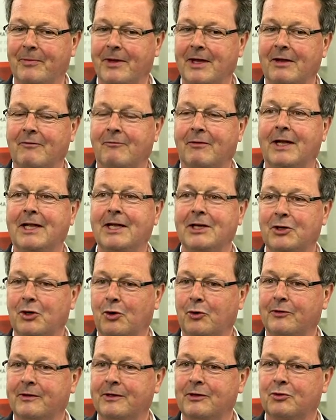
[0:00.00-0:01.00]
When it goes
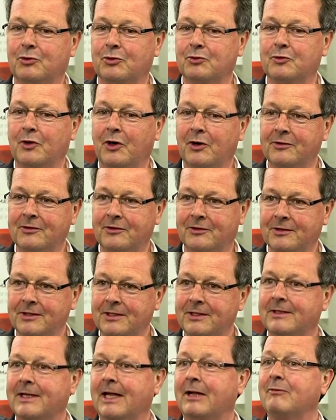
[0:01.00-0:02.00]
into water,
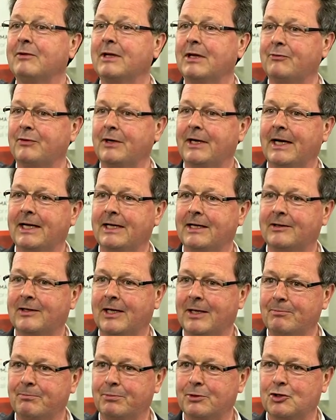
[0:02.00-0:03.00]
then we have a higher
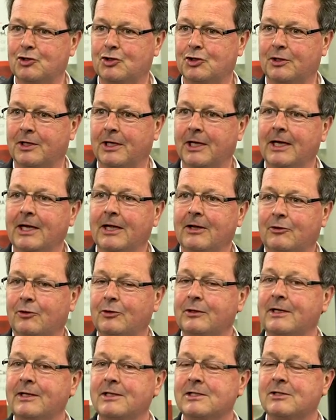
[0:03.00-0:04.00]
temperature. So
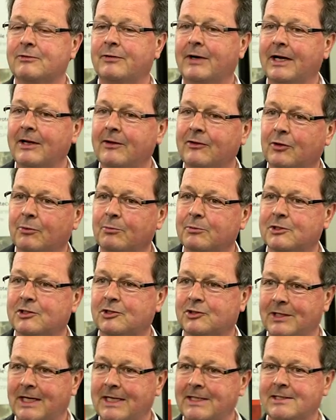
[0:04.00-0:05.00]
there is quite some
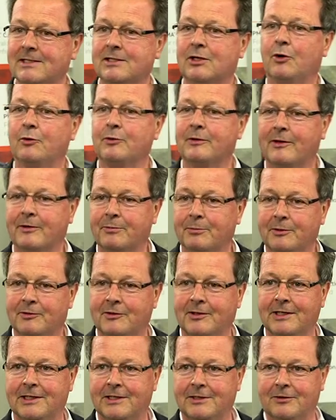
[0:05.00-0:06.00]
stress on this
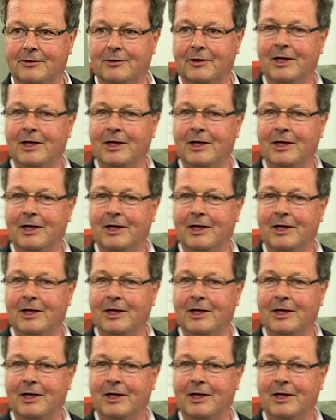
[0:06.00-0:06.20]
material.